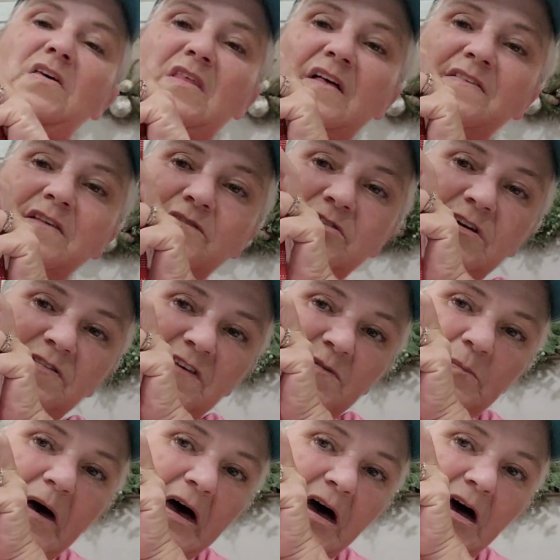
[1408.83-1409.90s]
And that's living in this
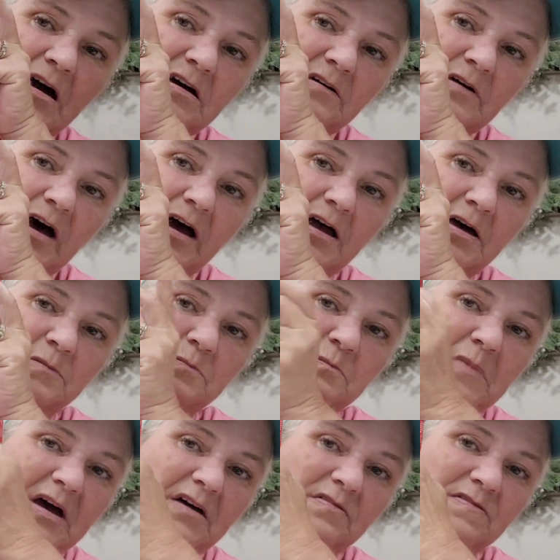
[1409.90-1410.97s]
bag. I had
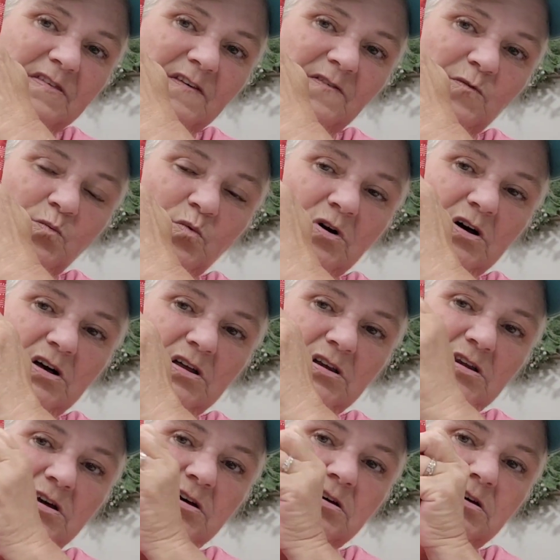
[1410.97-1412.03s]
made this
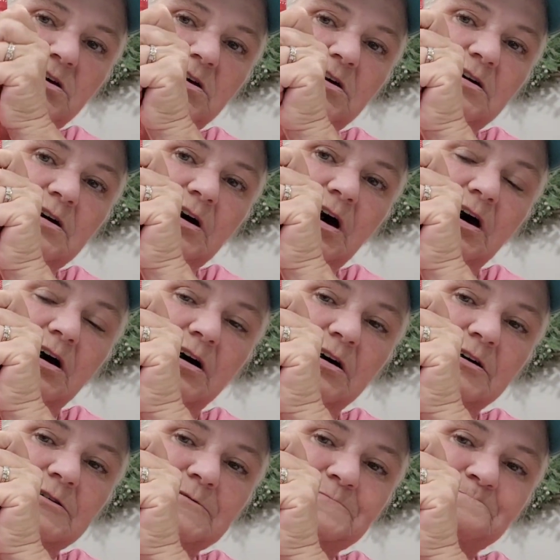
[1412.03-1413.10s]
one
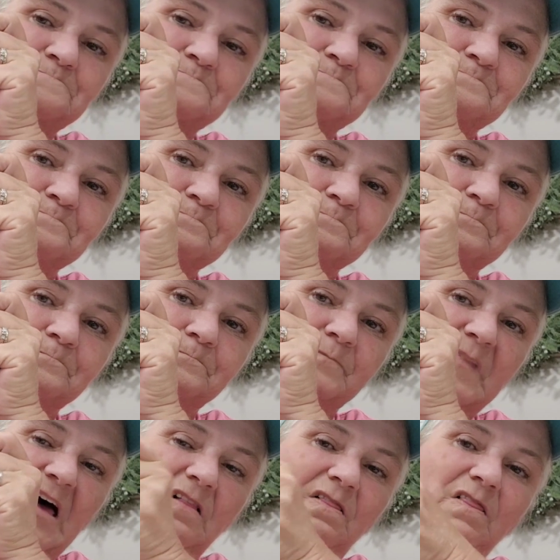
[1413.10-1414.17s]
um,
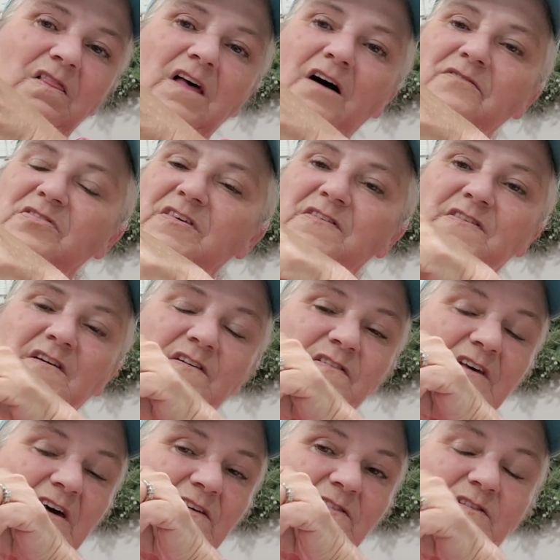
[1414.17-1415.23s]
I love the
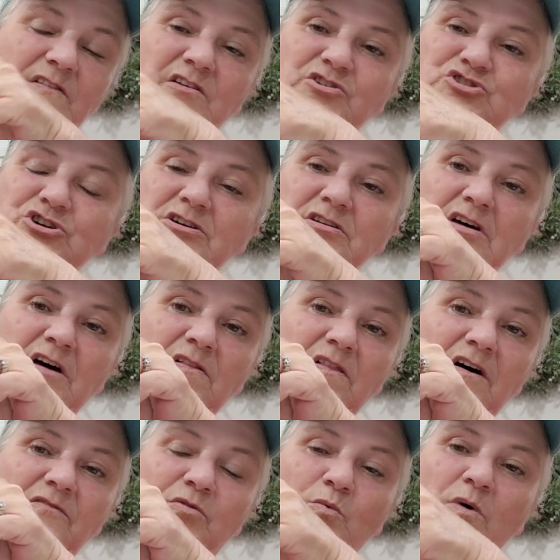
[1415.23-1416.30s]
zigzag stitching. I
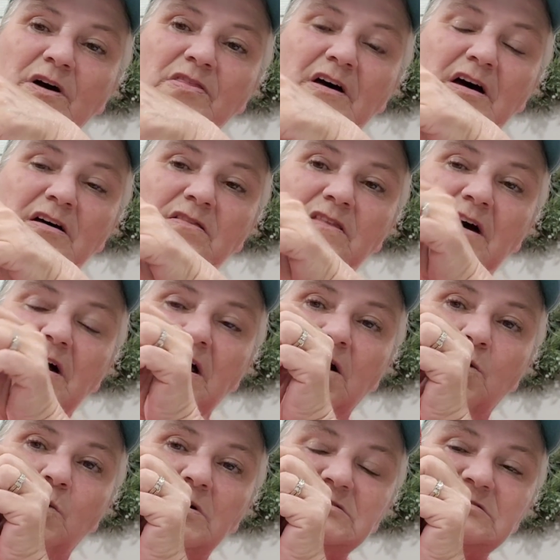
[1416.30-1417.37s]
love the way that that
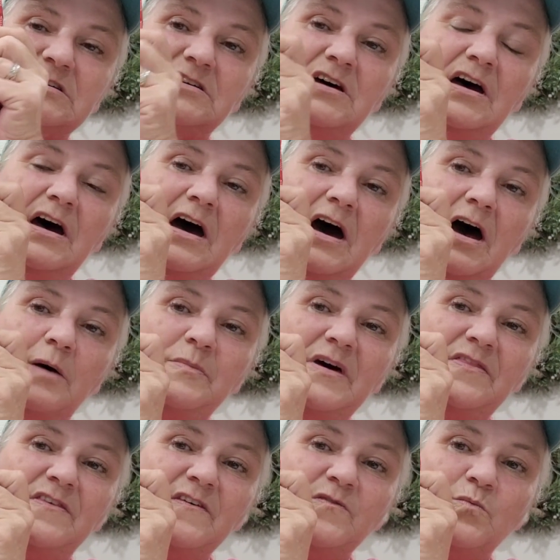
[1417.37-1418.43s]
got quilted. I
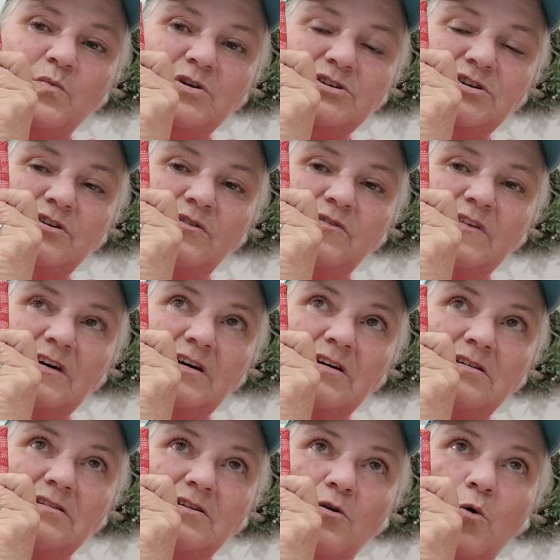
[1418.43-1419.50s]
made this one
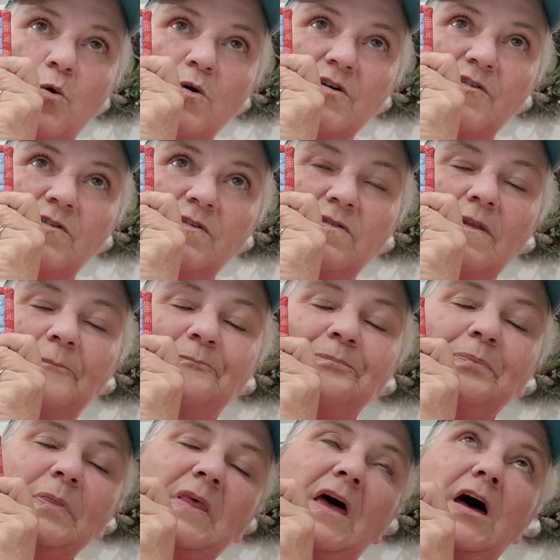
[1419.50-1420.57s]
using Nicole,
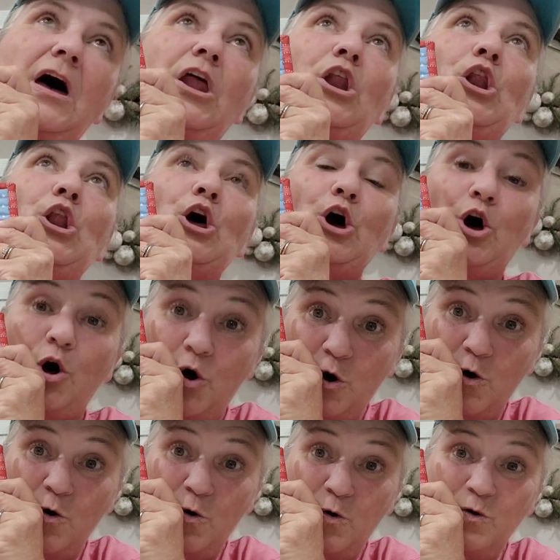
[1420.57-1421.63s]

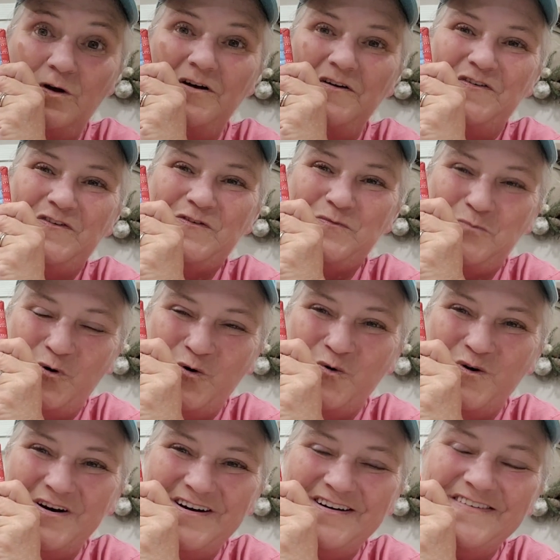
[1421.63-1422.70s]
Nicole
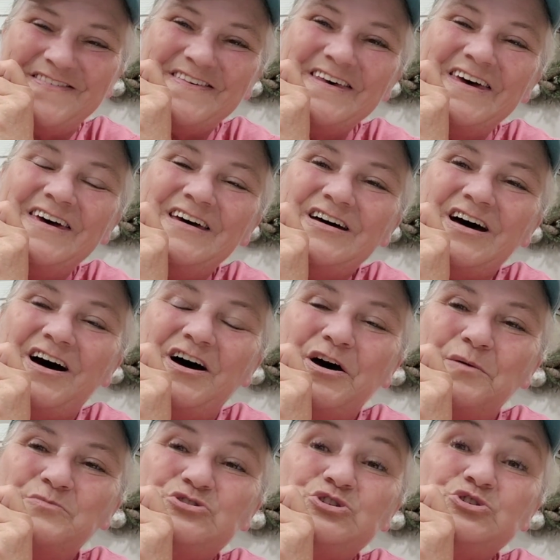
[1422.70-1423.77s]
Spohr's
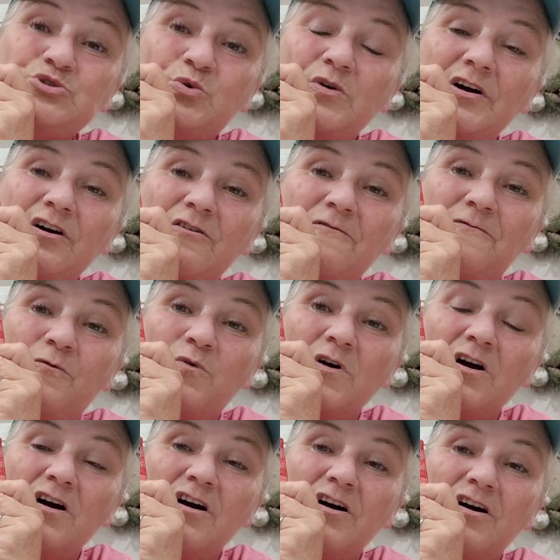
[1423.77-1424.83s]
uh, tutorial
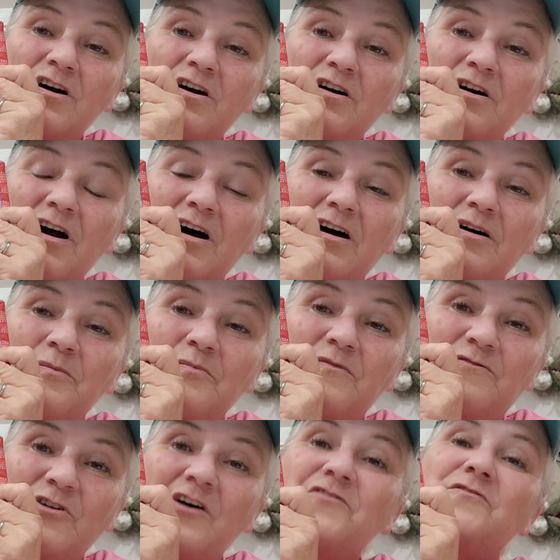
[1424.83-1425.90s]
for her um,
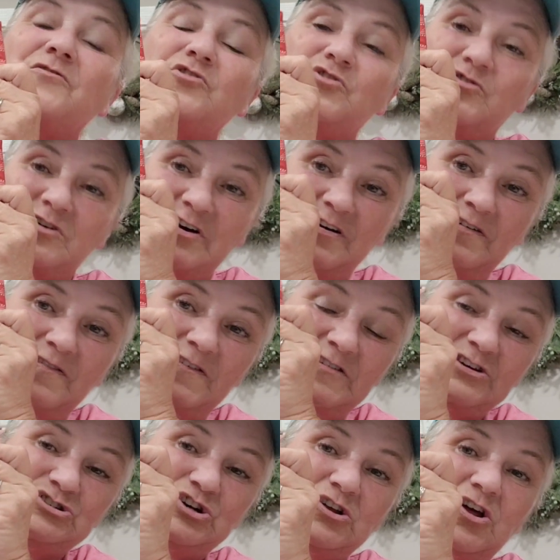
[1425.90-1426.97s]
Flossiversary stitch